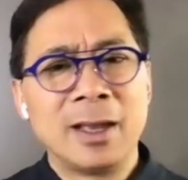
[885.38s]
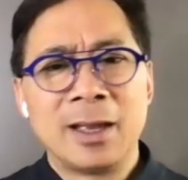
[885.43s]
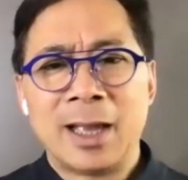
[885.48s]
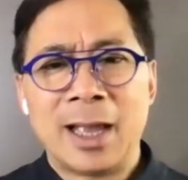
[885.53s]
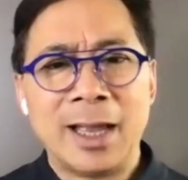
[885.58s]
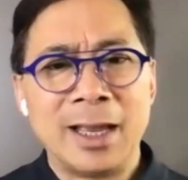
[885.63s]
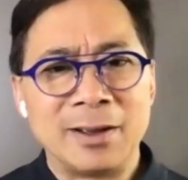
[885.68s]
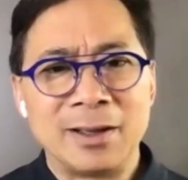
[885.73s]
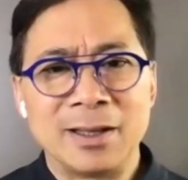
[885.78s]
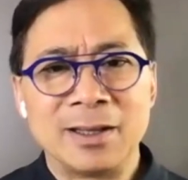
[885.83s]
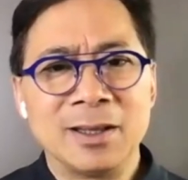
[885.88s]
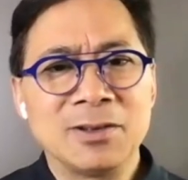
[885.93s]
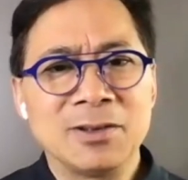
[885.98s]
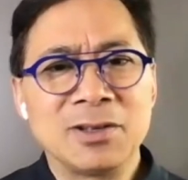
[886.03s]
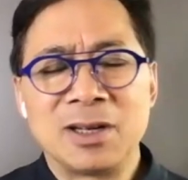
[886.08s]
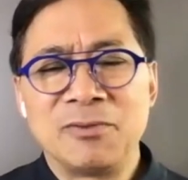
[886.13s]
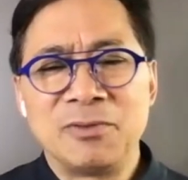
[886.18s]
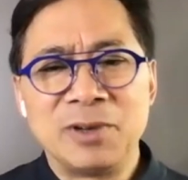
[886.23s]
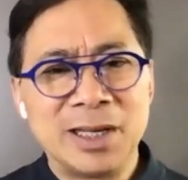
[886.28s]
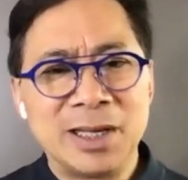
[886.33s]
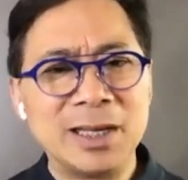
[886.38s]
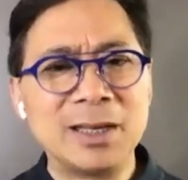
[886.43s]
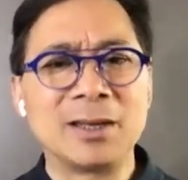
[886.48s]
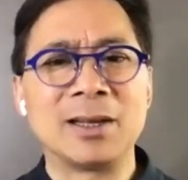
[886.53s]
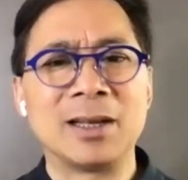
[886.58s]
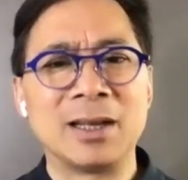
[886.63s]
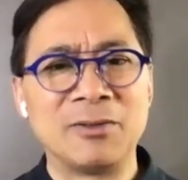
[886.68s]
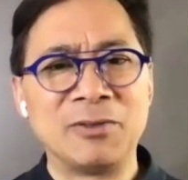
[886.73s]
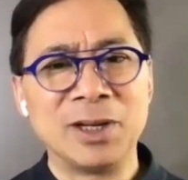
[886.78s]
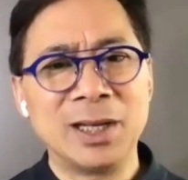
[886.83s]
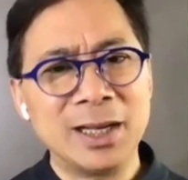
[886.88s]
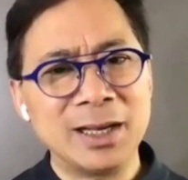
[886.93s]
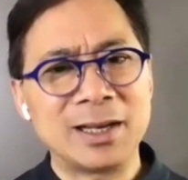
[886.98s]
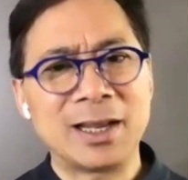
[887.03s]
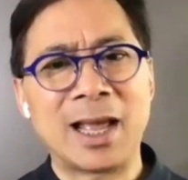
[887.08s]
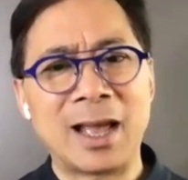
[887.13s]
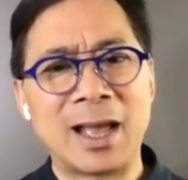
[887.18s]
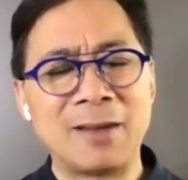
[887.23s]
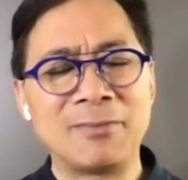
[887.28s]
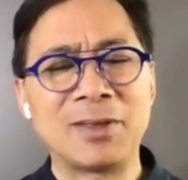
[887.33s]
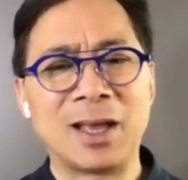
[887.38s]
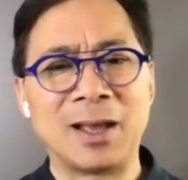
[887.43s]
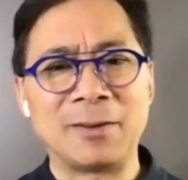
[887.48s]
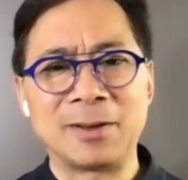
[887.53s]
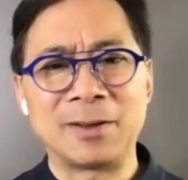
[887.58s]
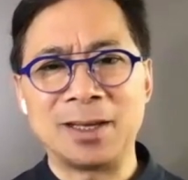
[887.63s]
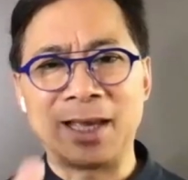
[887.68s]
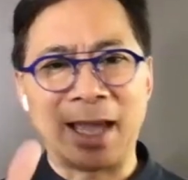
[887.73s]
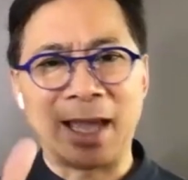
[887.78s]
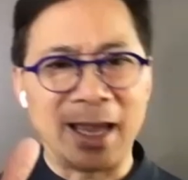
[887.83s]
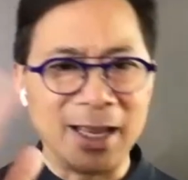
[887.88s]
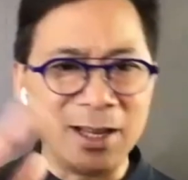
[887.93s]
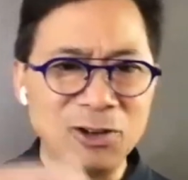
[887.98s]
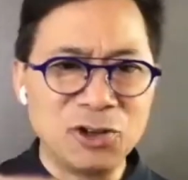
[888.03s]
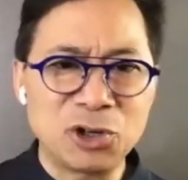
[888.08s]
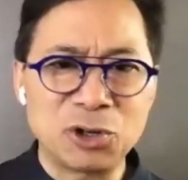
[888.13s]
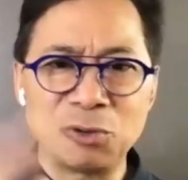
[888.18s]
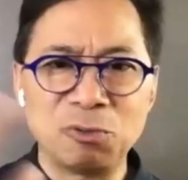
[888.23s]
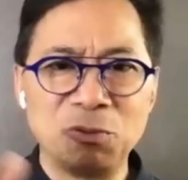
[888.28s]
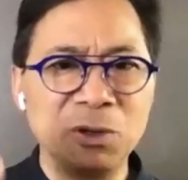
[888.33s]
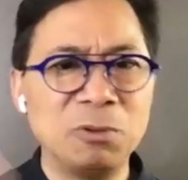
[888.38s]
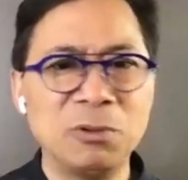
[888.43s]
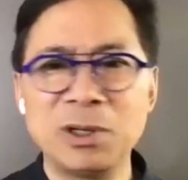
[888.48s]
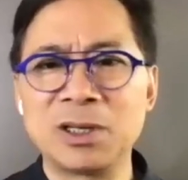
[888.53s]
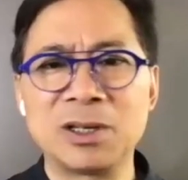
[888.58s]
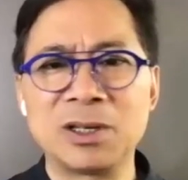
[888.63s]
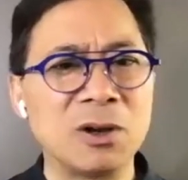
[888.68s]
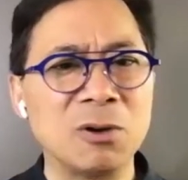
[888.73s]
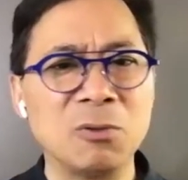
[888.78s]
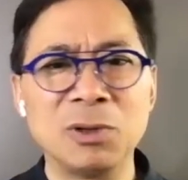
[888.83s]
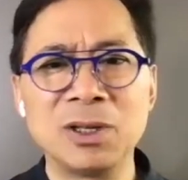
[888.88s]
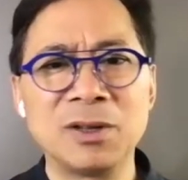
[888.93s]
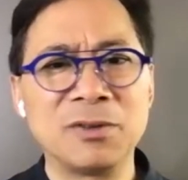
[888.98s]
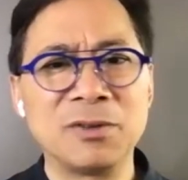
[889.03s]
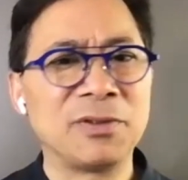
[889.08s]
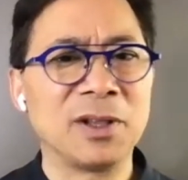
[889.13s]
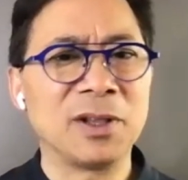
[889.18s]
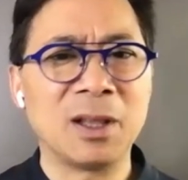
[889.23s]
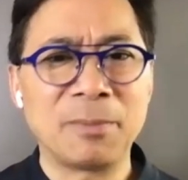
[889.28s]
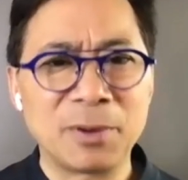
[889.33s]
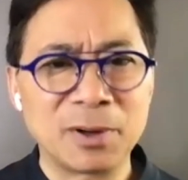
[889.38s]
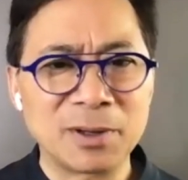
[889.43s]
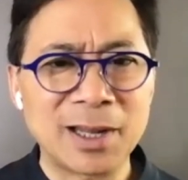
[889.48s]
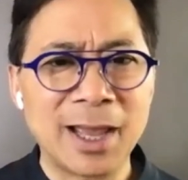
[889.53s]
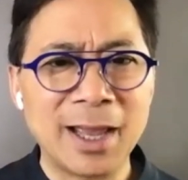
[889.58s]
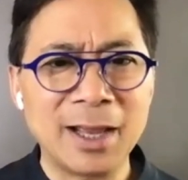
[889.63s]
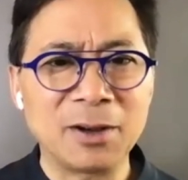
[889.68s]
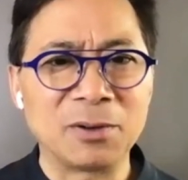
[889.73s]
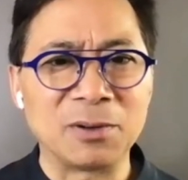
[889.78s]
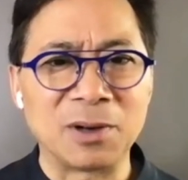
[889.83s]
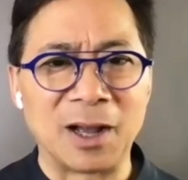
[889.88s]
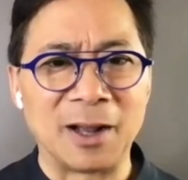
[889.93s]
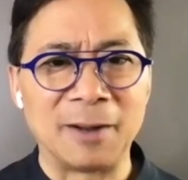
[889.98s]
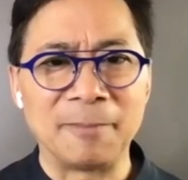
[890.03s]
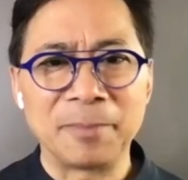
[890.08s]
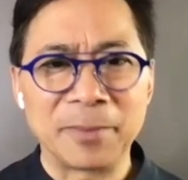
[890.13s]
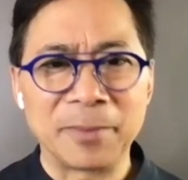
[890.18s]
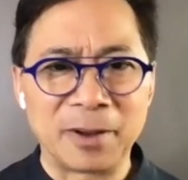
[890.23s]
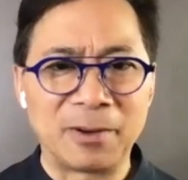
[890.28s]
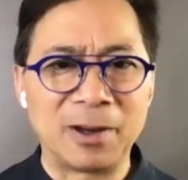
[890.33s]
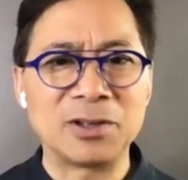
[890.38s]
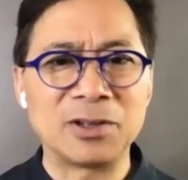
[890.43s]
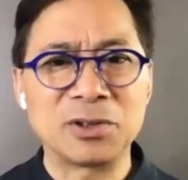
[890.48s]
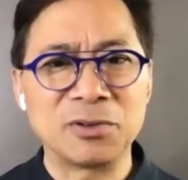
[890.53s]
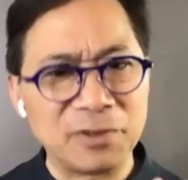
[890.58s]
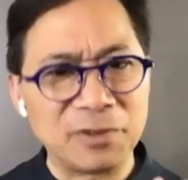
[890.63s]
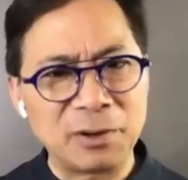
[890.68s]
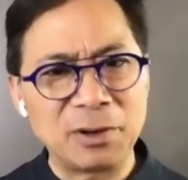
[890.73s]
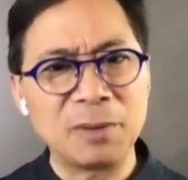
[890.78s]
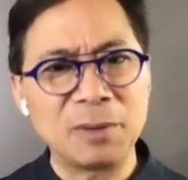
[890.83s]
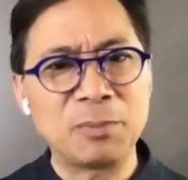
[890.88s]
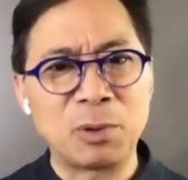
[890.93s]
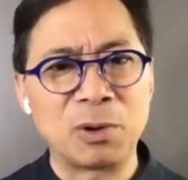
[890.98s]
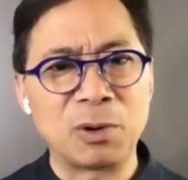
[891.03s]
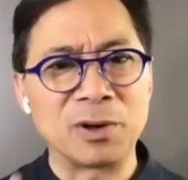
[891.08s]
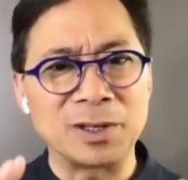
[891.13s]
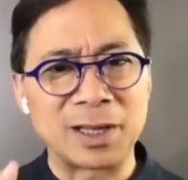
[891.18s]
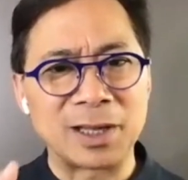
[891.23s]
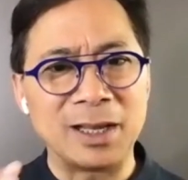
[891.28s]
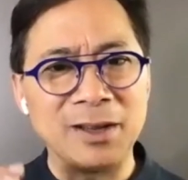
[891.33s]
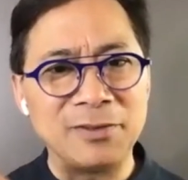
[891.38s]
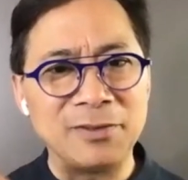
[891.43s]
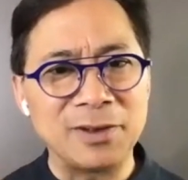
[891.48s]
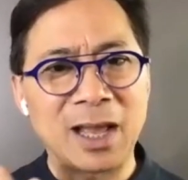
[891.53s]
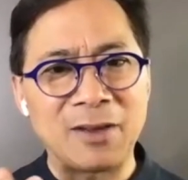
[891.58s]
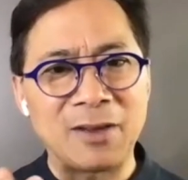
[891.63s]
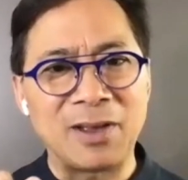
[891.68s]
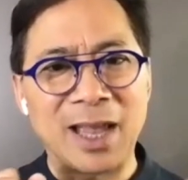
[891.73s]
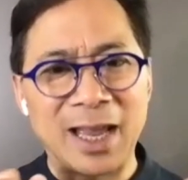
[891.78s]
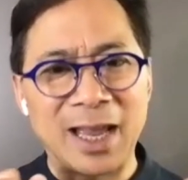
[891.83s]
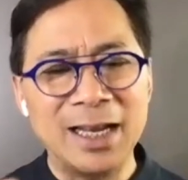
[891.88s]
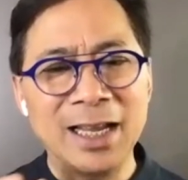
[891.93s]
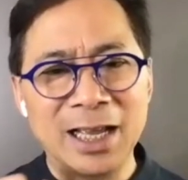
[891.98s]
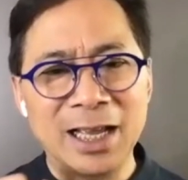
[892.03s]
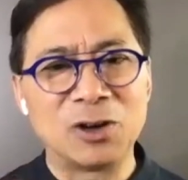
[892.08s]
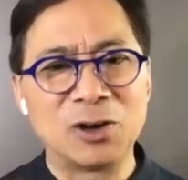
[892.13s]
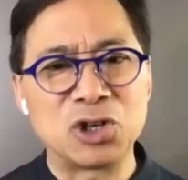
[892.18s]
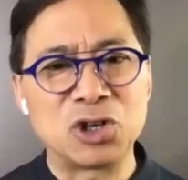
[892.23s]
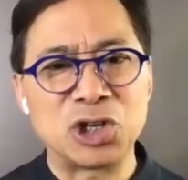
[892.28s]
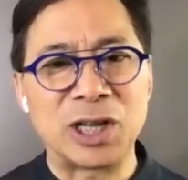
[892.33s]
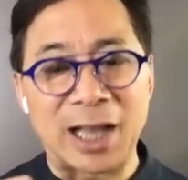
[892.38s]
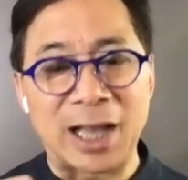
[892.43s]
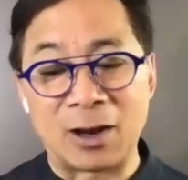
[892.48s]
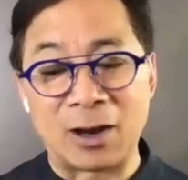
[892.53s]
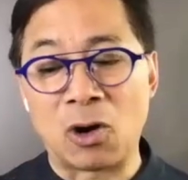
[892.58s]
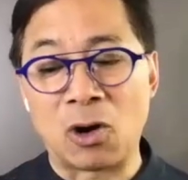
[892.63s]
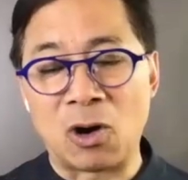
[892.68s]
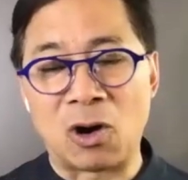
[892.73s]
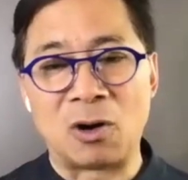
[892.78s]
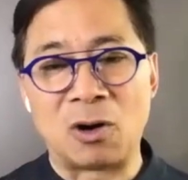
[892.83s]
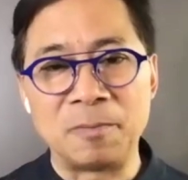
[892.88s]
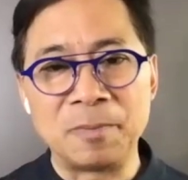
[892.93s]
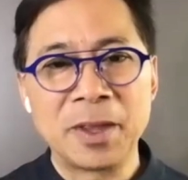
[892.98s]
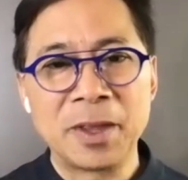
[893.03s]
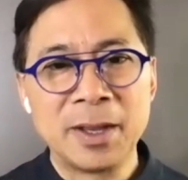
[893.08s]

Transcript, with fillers: Hey, listen, if we didn't if we didn't have that gauge, we wouldn't know when to fill up our tank or not. All right. So very important to even have any energy at all.